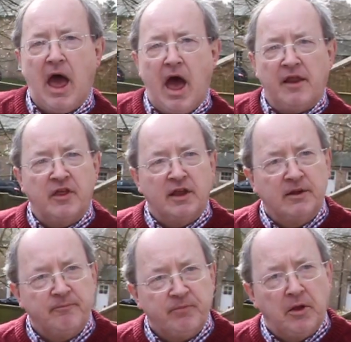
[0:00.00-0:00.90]
And the
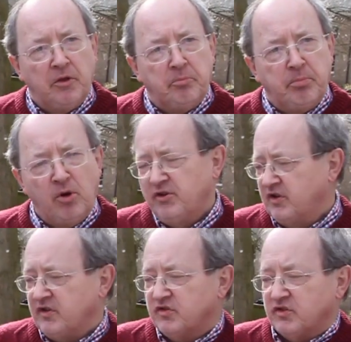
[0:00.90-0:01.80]
point
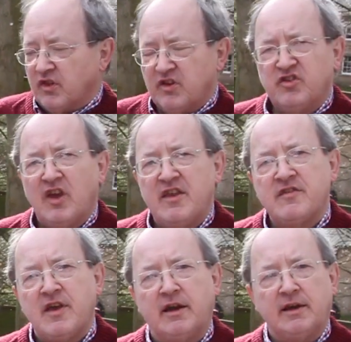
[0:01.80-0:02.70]
is that this
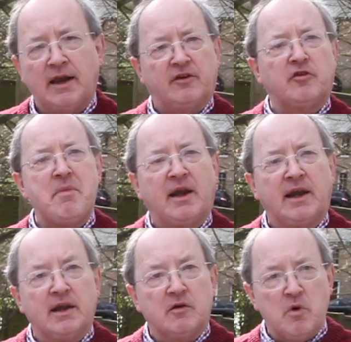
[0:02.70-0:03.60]
sends out
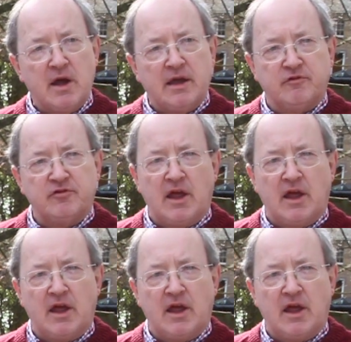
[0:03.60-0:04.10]
electromagnetic waves.